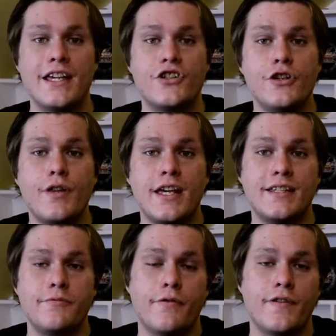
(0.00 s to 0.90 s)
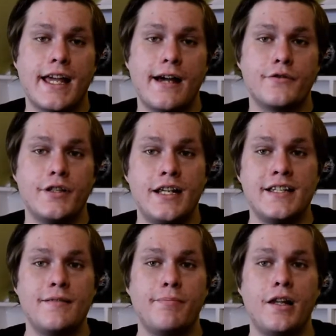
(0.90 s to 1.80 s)
issue they seem to have encountered is
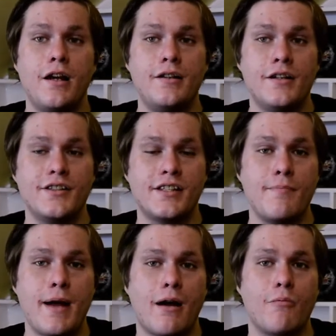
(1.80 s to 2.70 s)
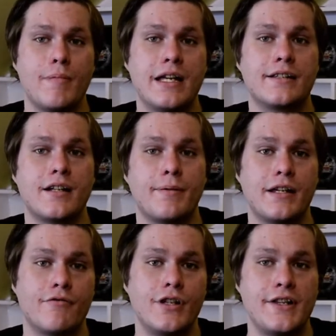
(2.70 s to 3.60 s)
the plant has somehow mixed up
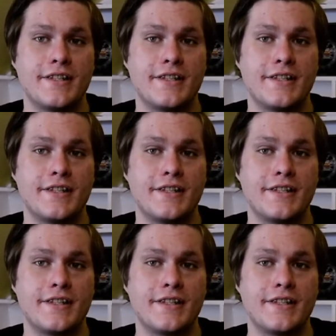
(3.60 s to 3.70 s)
ingredients